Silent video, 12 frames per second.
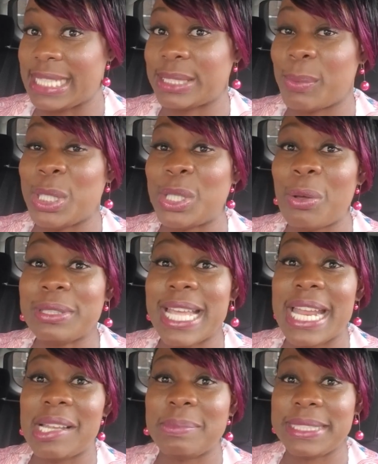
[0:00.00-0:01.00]
So we don't
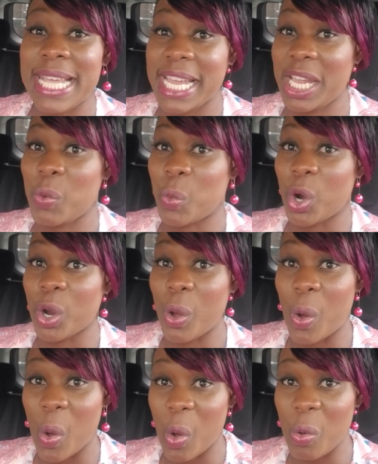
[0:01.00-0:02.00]
end up taking work
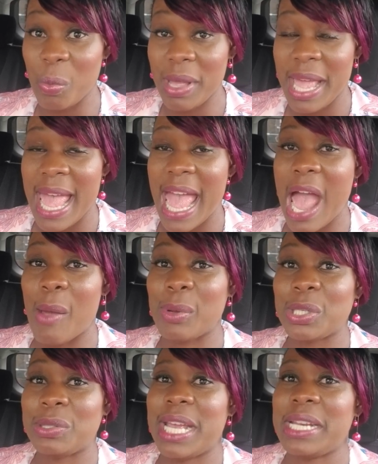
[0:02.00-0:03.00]
home and we
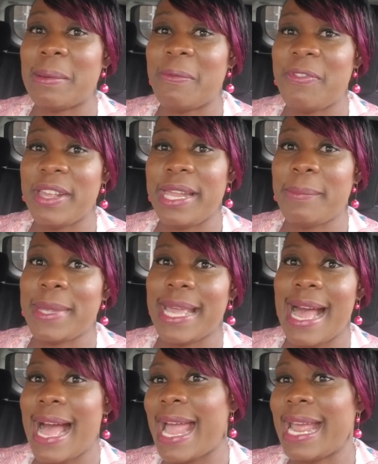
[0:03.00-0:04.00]
don't end up feeling
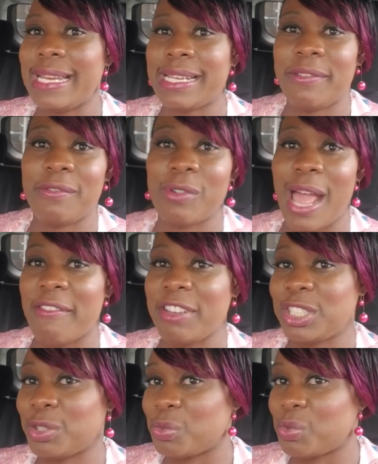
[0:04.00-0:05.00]
behind and
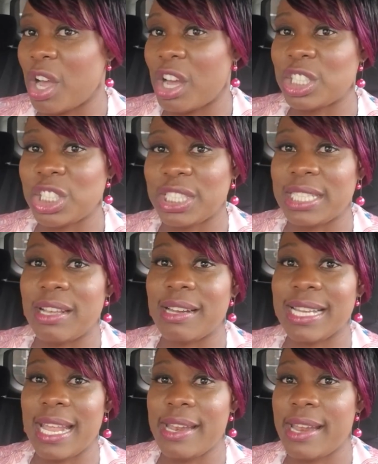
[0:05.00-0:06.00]
having to rush and not
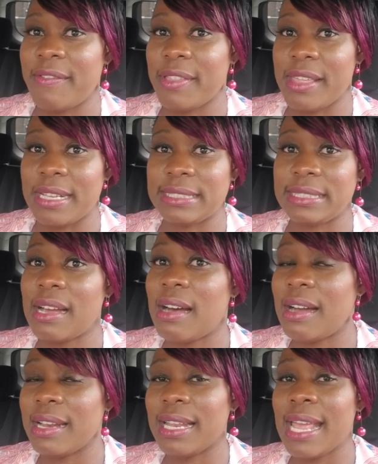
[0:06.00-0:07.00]
getting everything
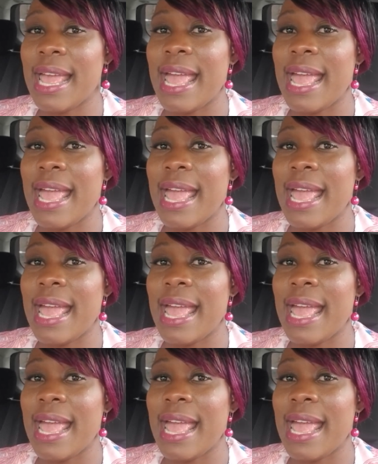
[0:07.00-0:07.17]
done